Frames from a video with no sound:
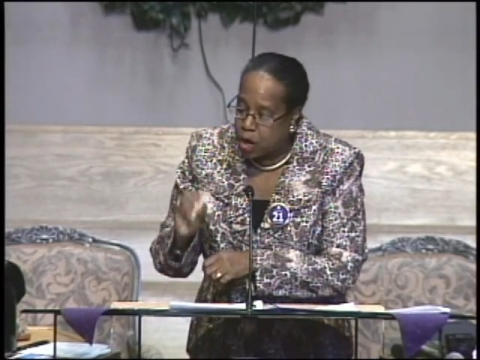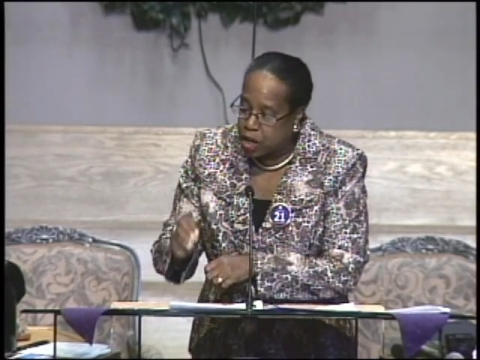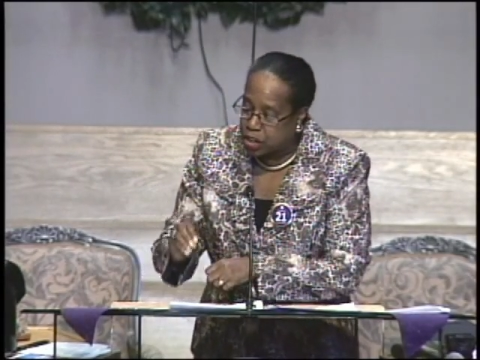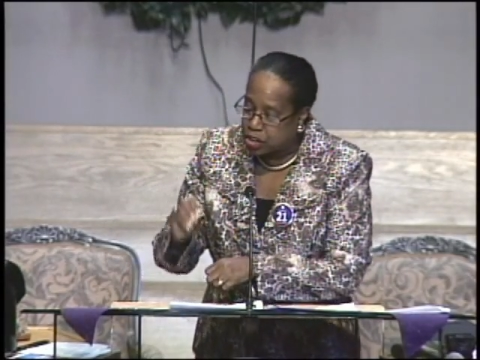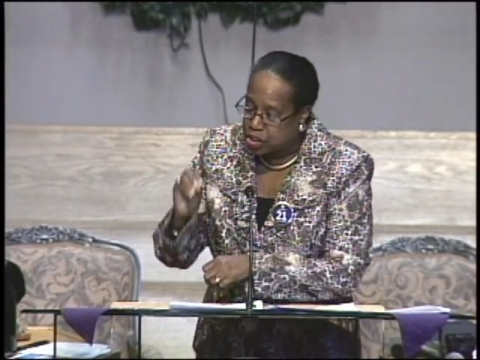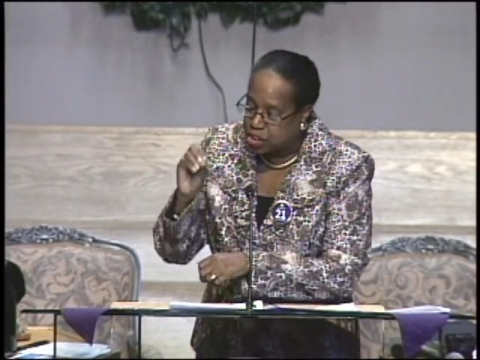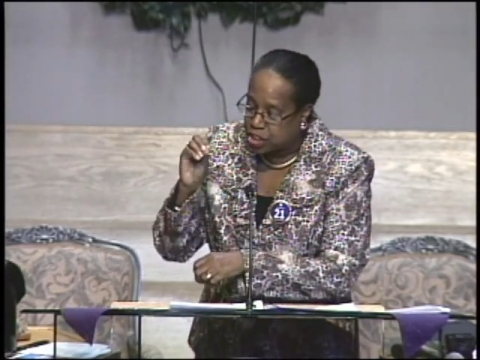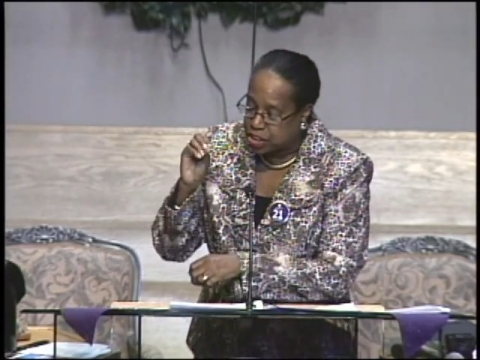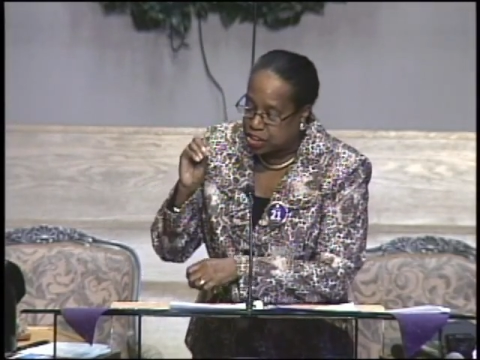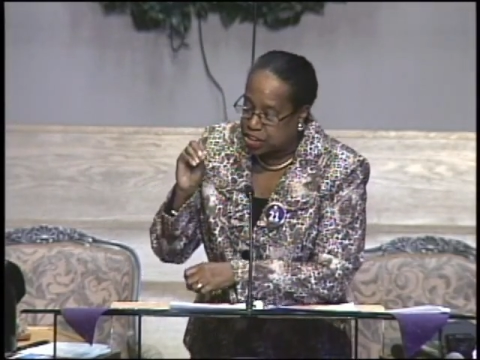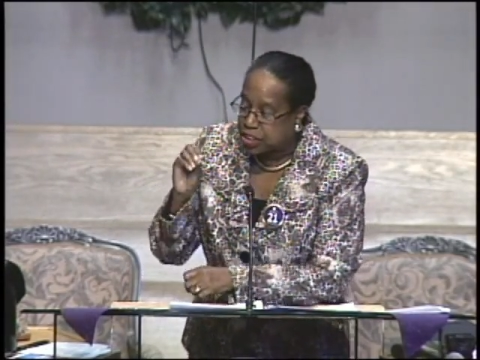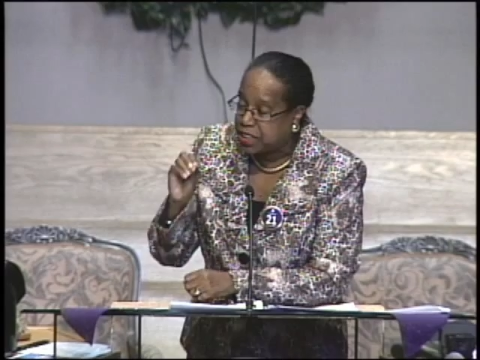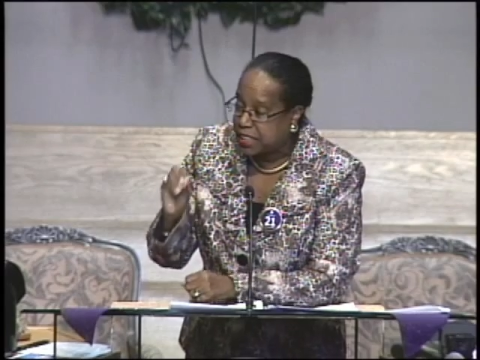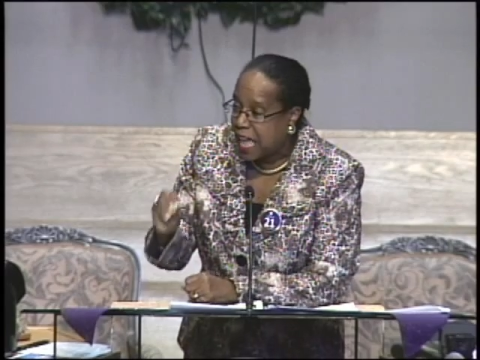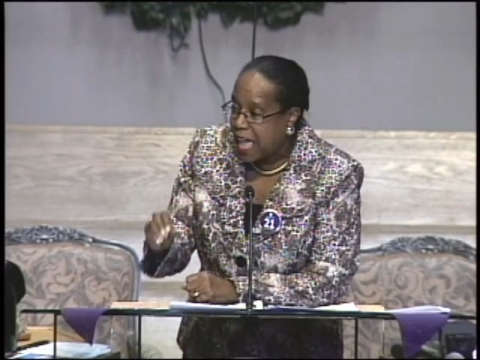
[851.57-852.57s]
us to
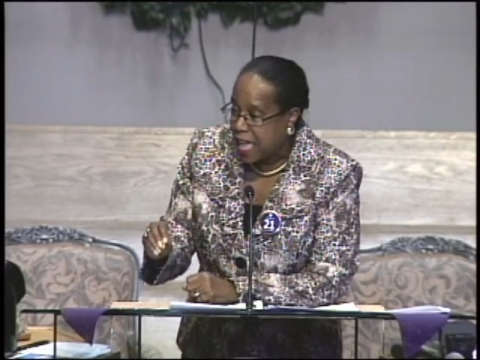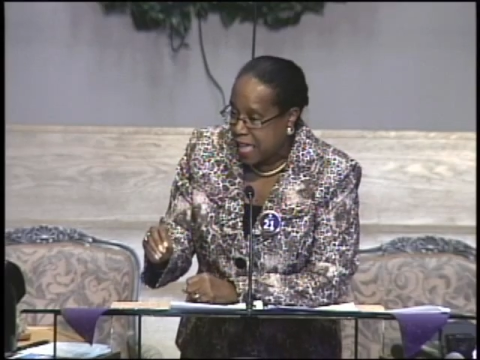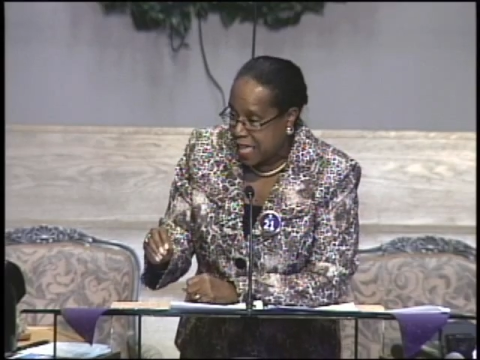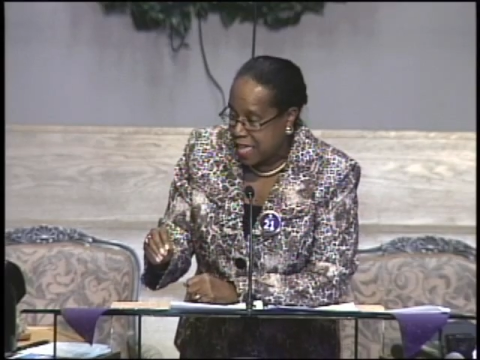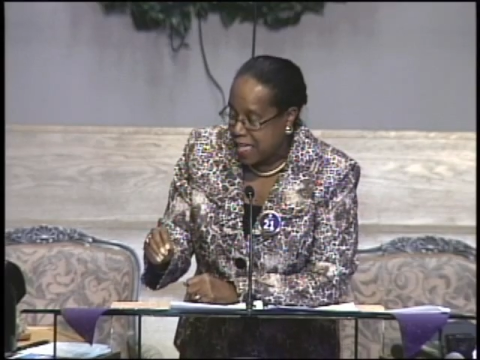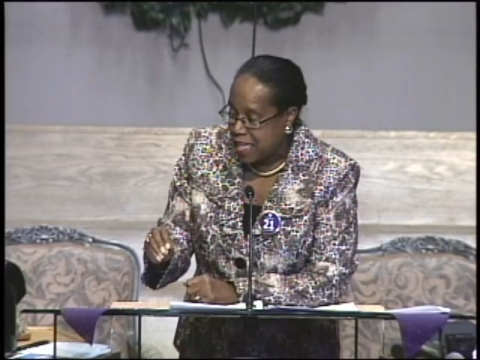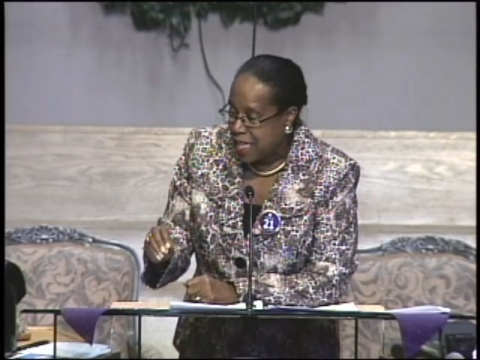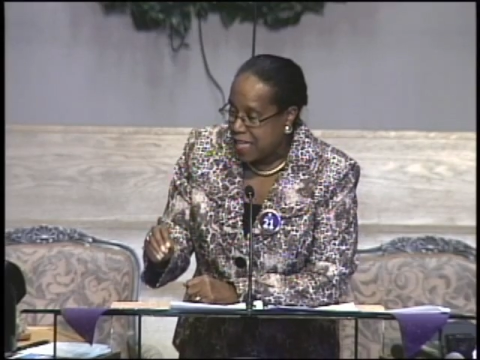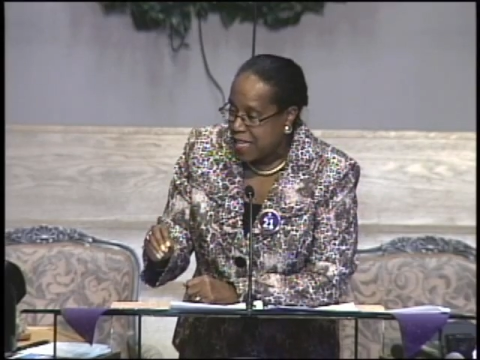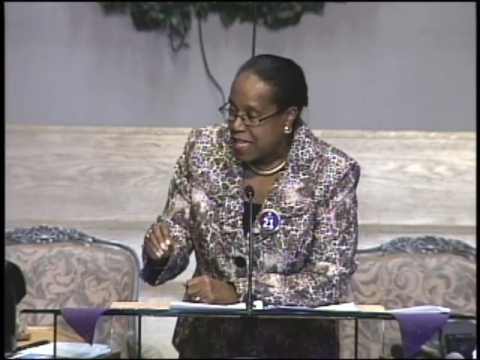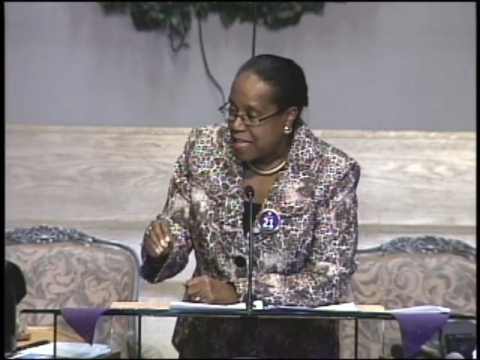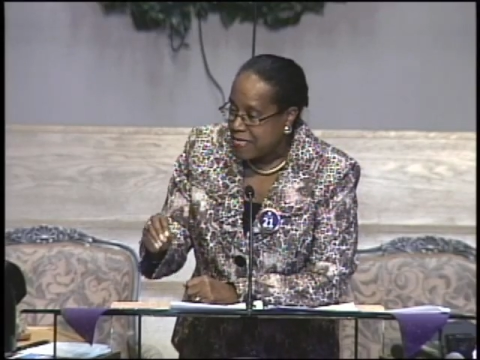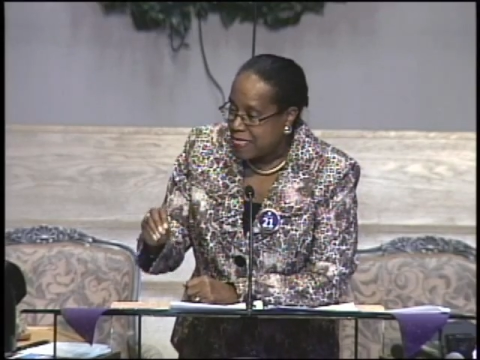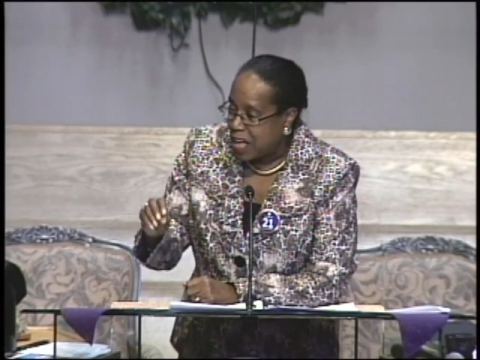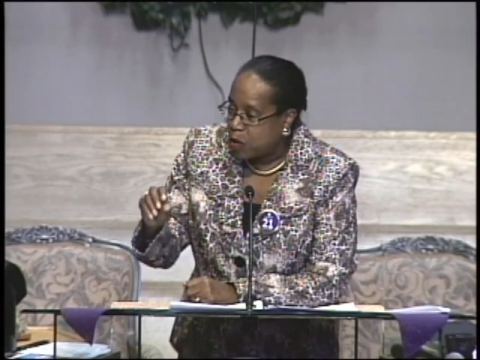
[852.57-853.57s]
say
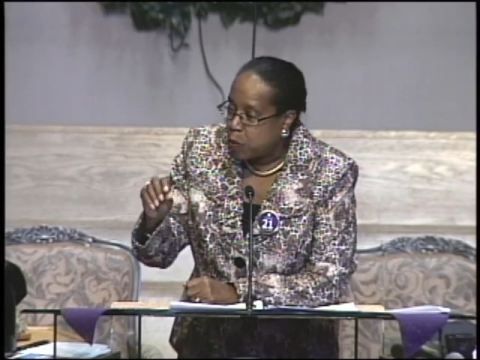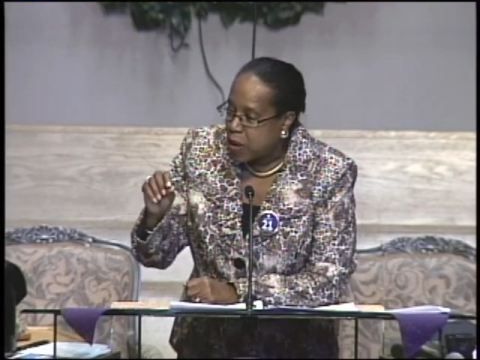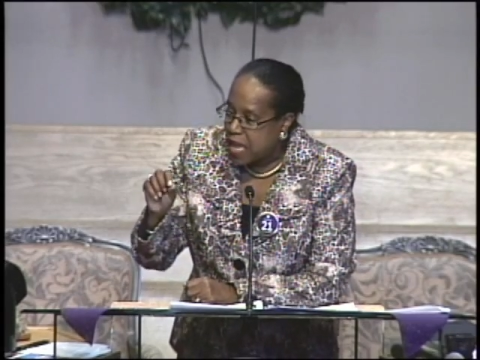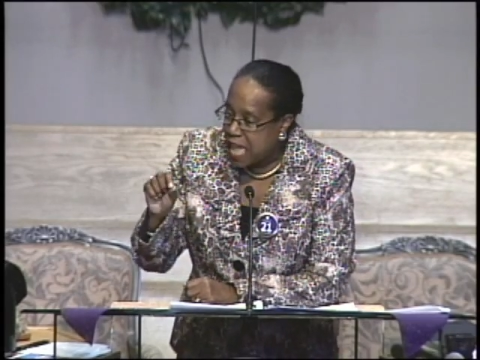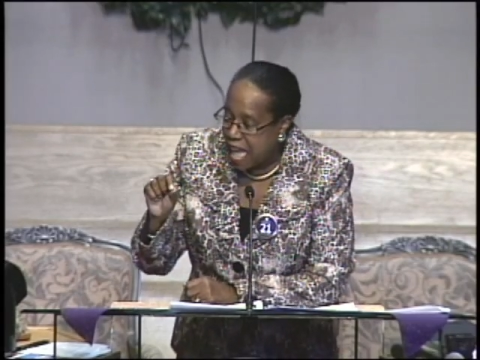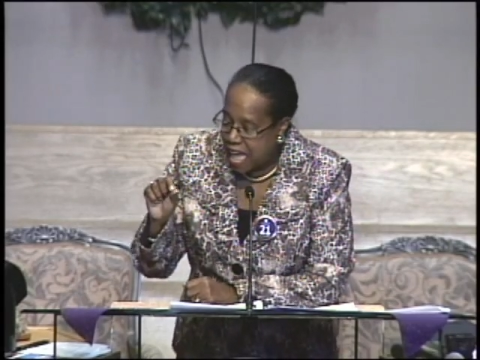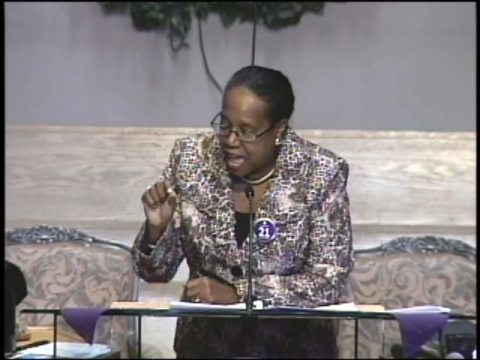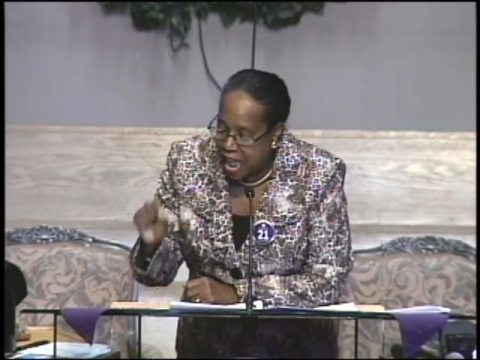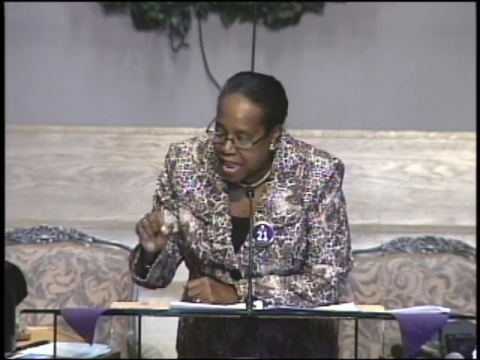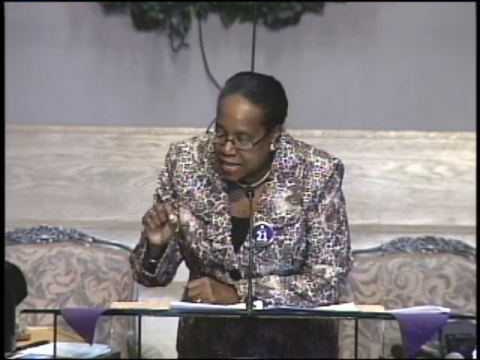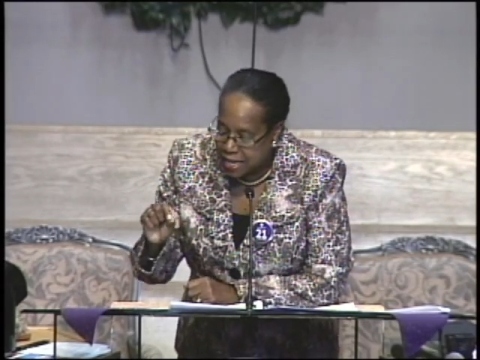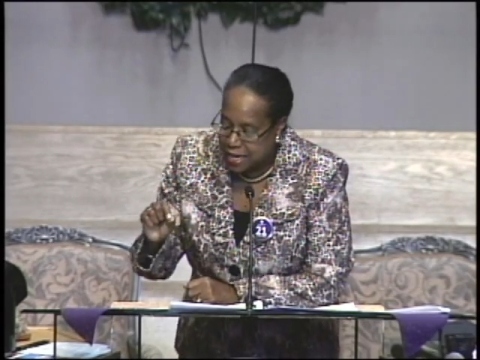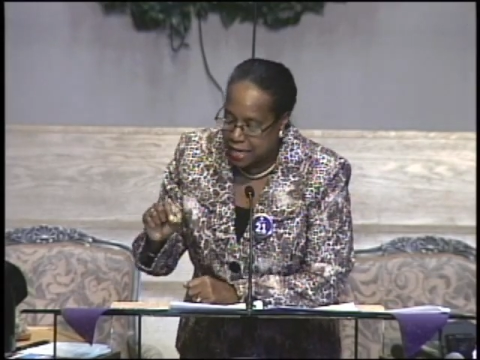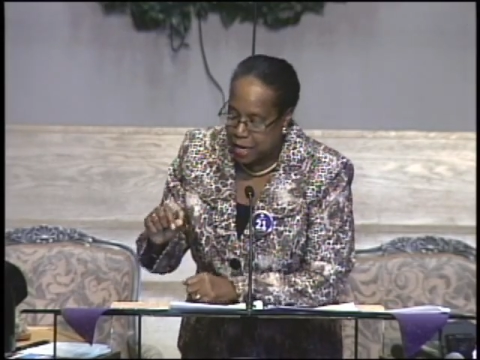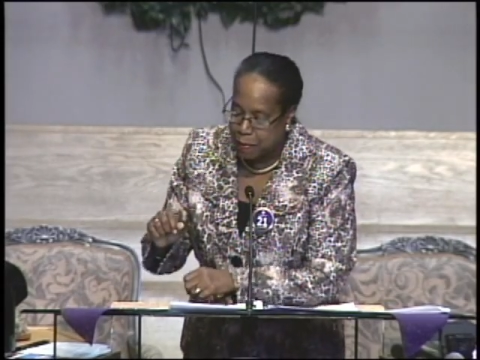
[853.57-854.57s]
that we
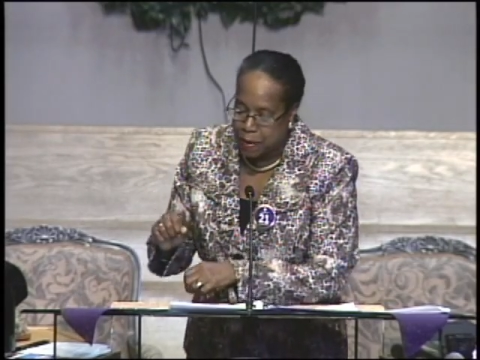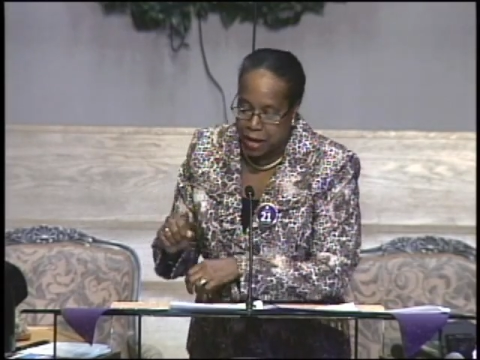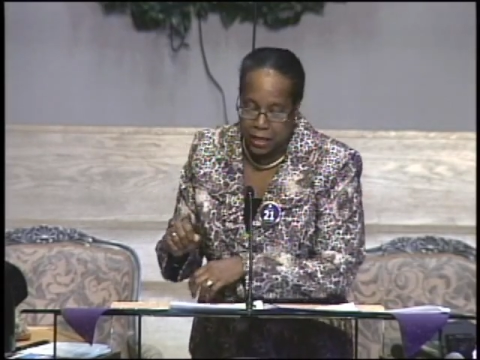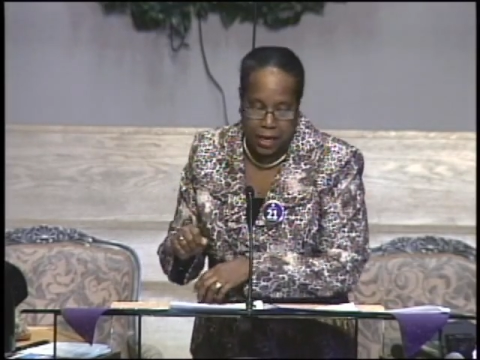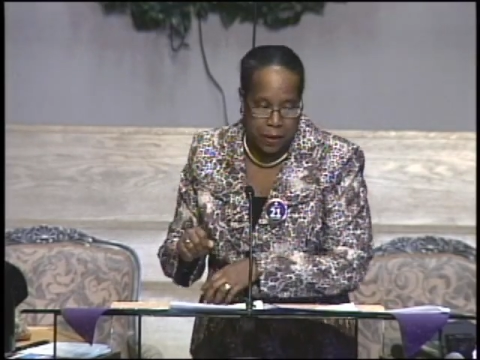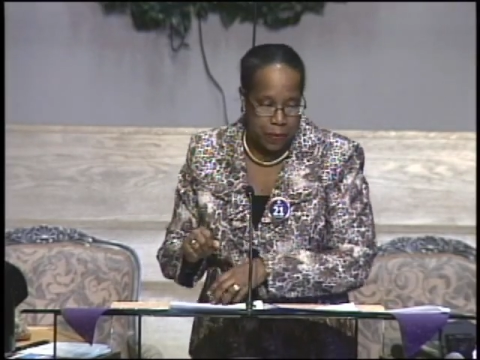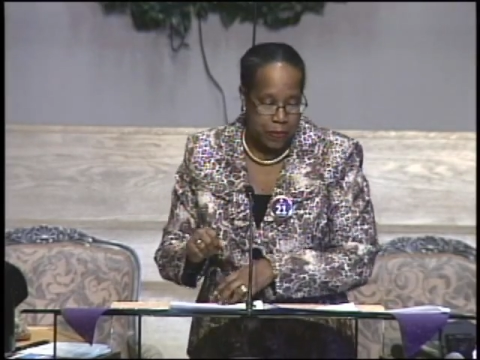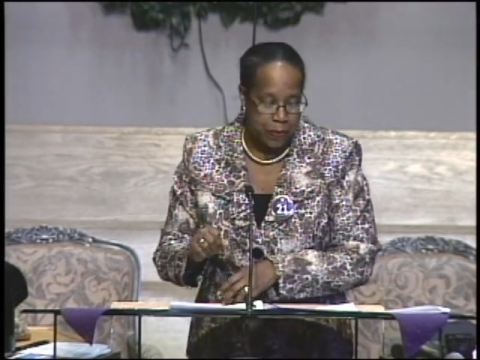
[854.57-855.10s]
hated anybody.